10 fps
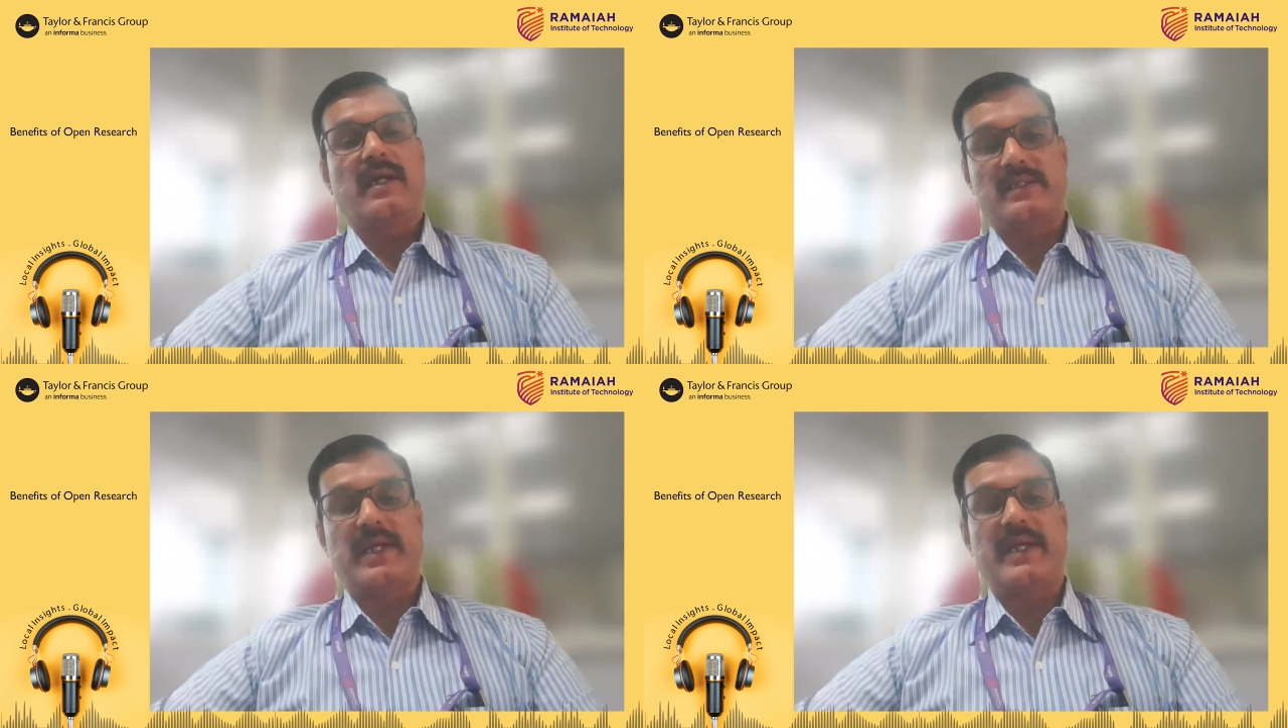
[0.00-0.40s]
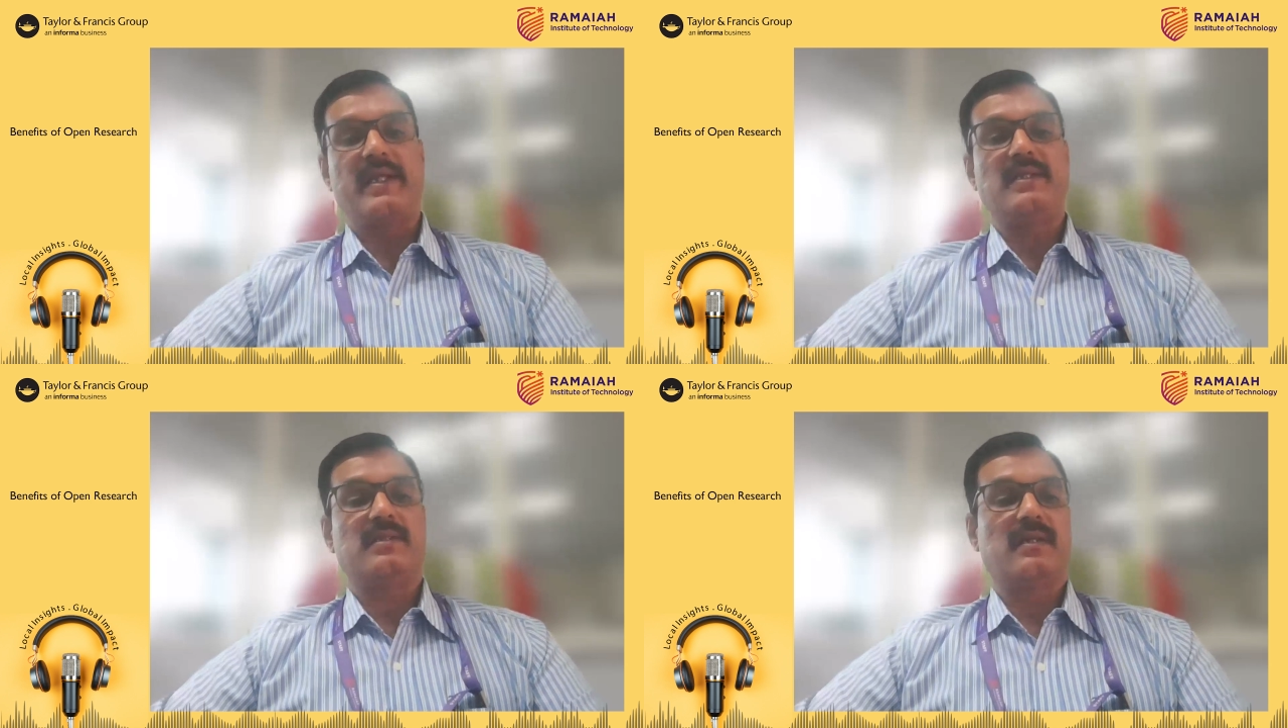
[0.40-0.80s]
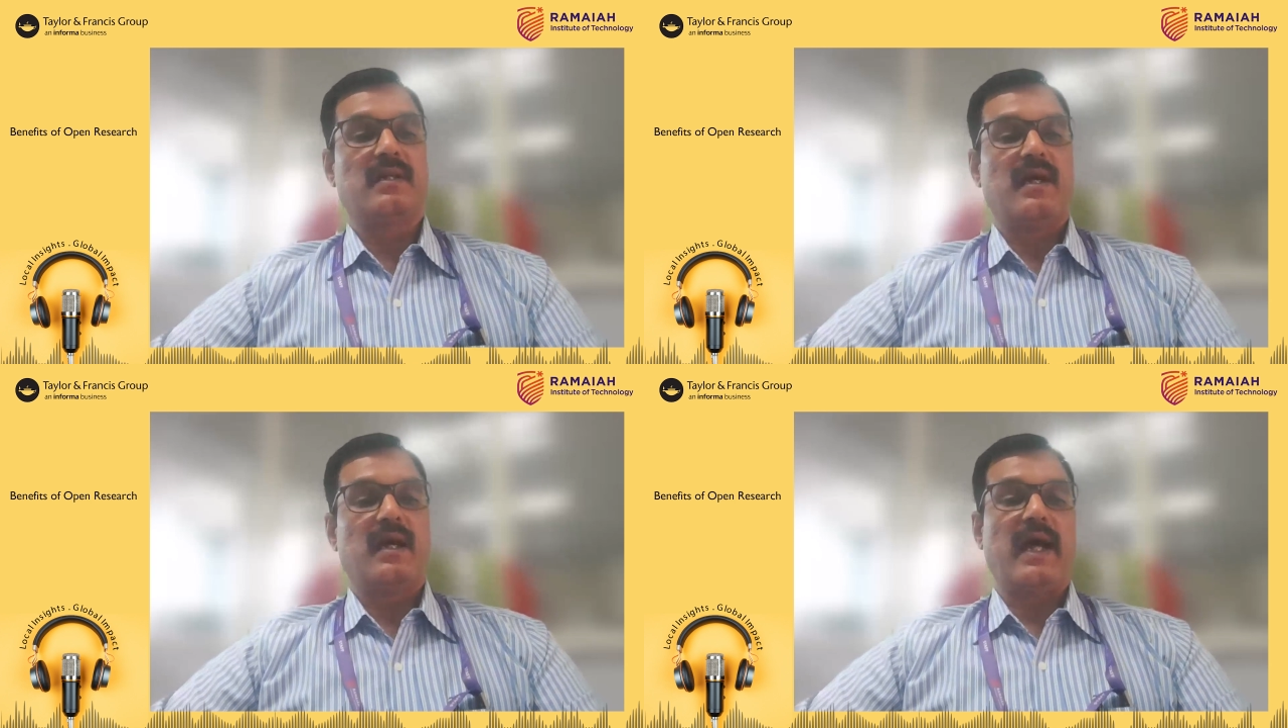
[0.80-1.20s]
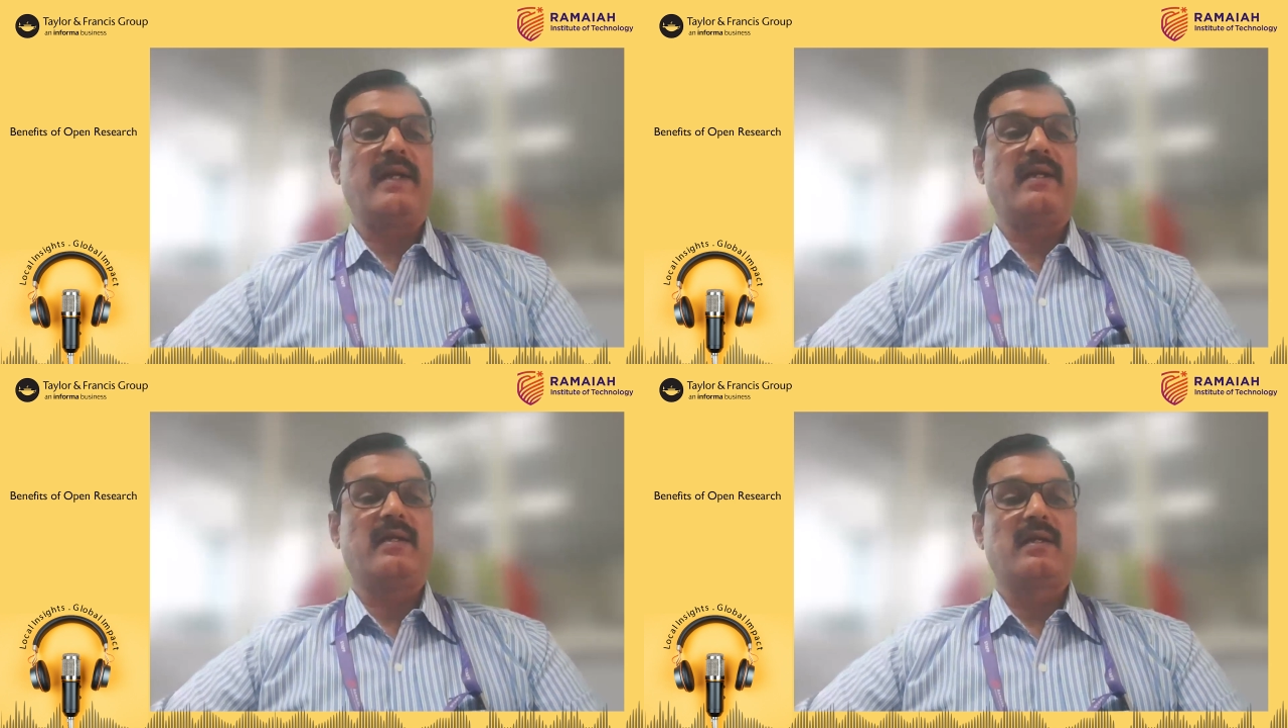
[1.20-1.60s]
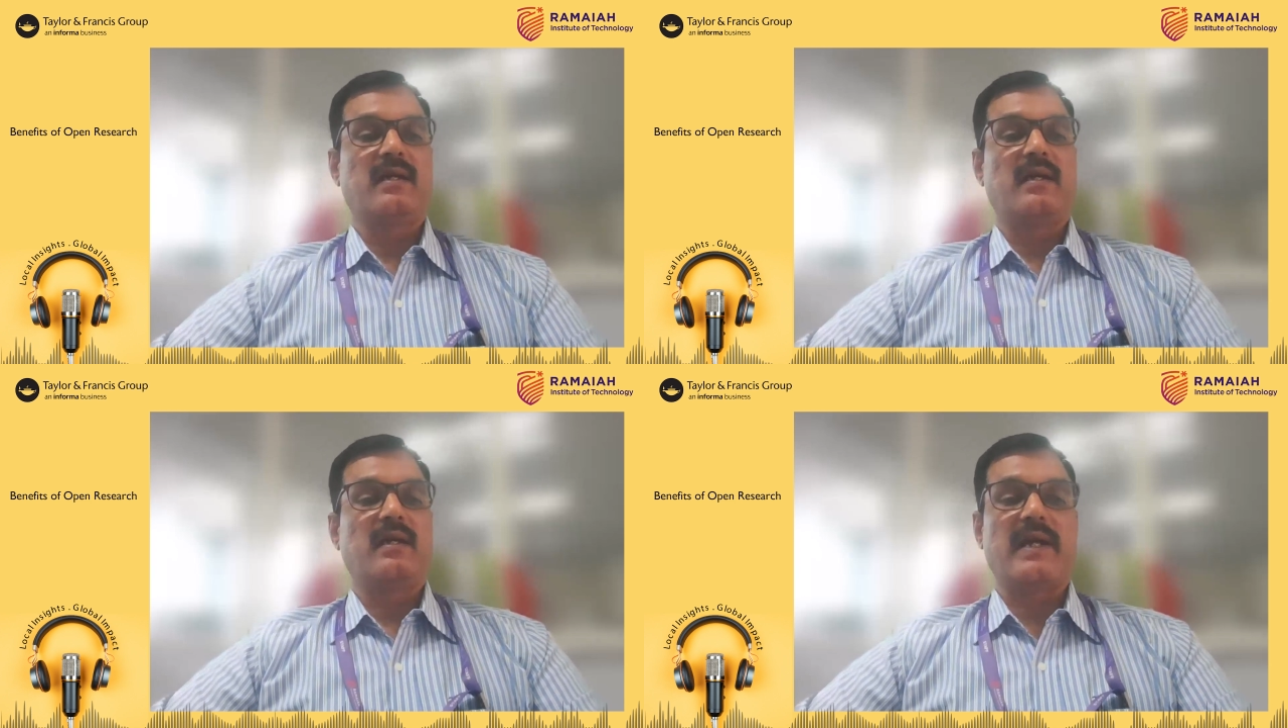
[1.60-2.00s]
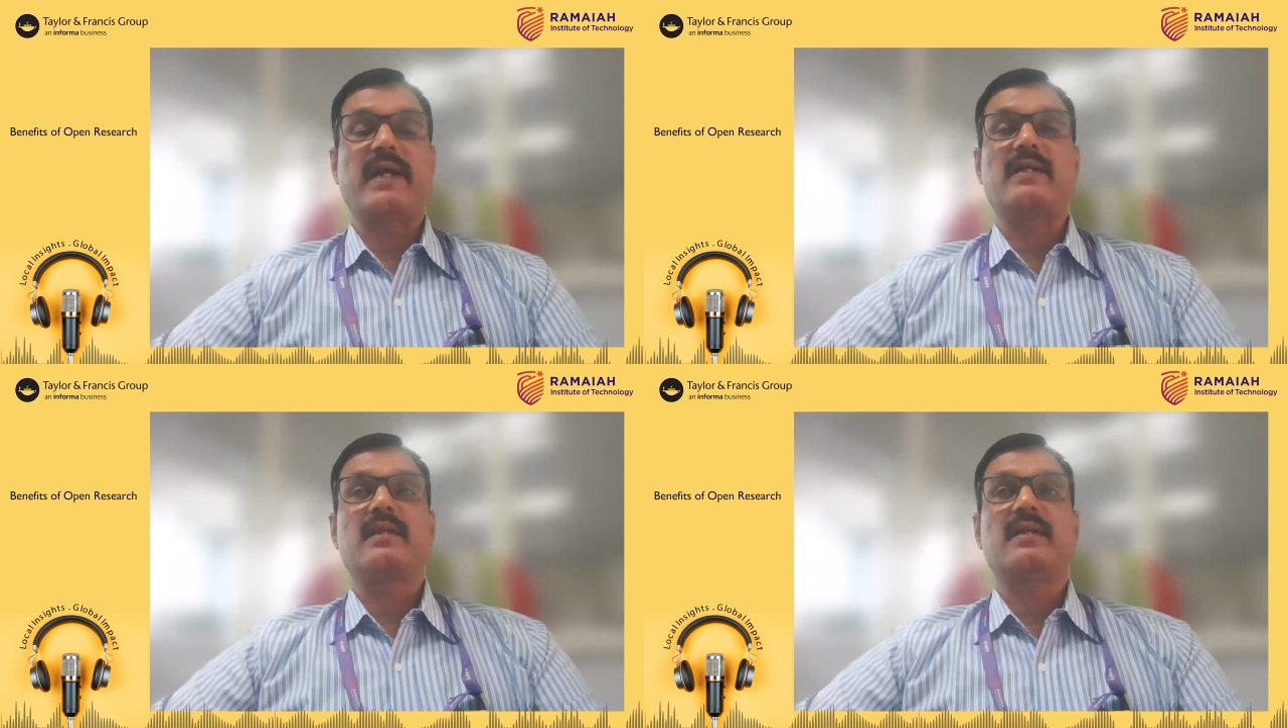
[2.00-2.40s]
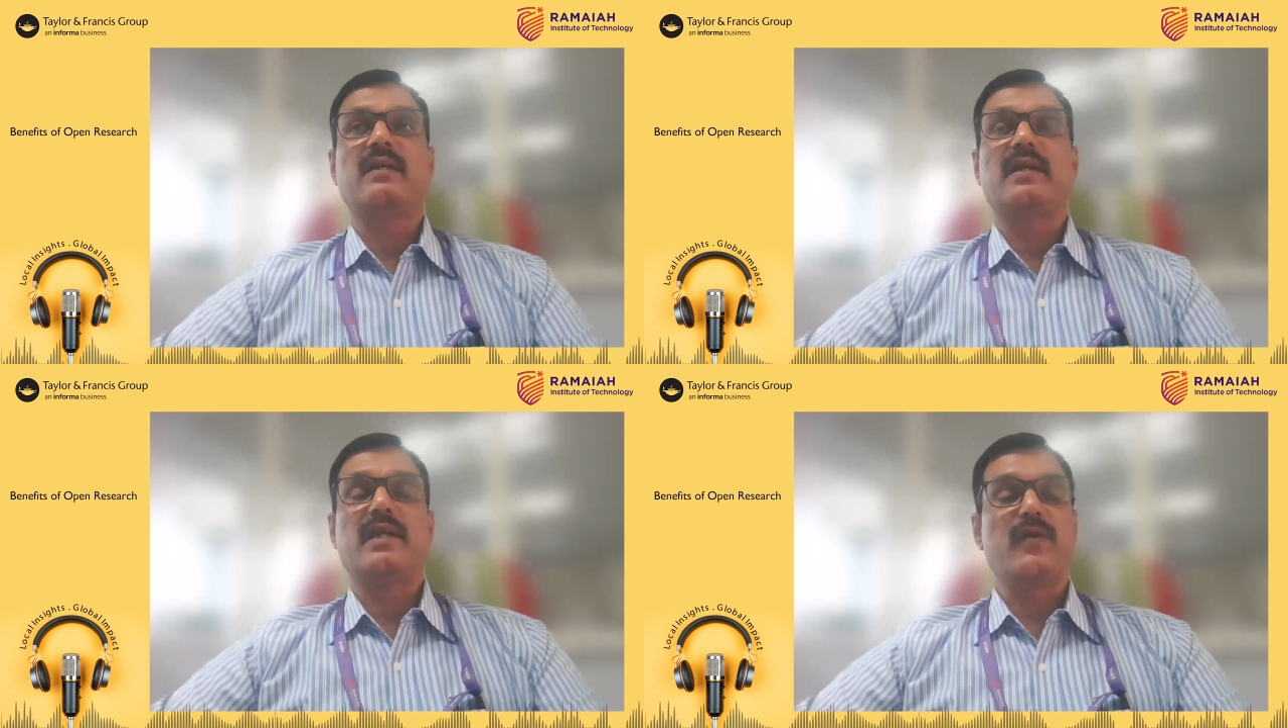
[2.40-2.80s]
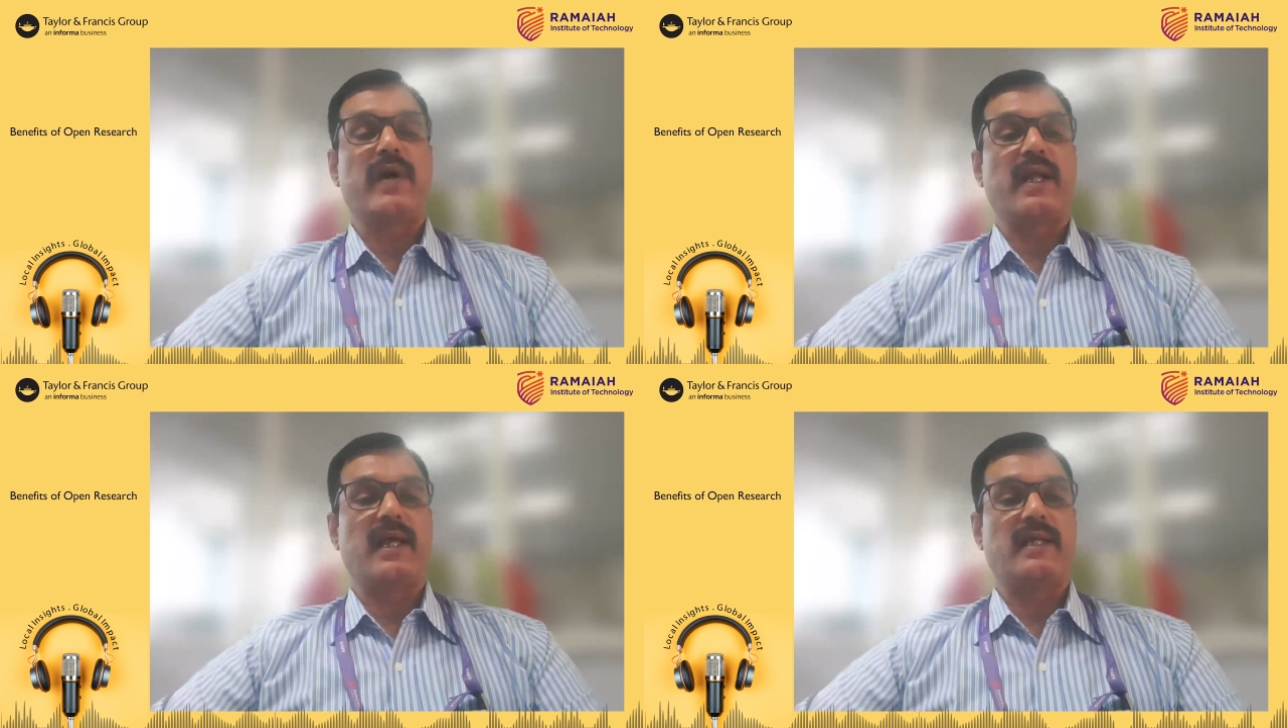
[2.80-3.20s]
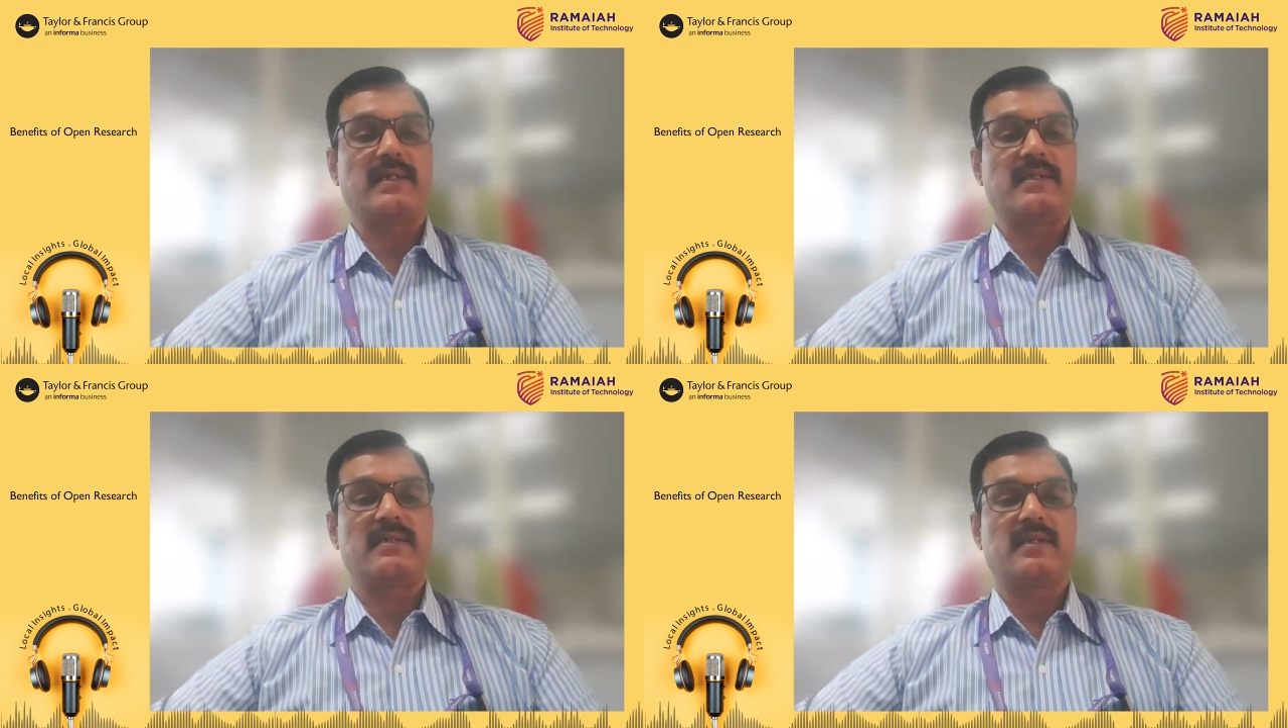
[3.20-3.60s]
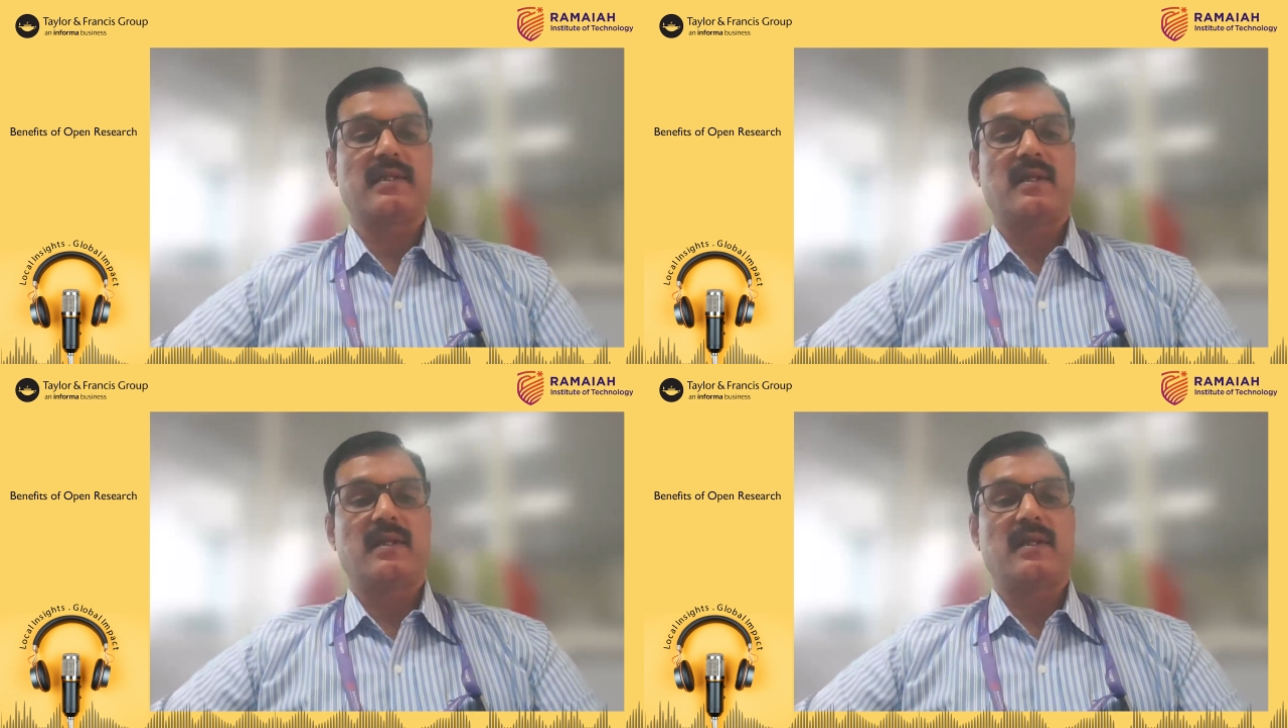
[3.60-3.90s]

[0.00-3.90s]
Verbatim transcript: its studies, and conduct new analysis,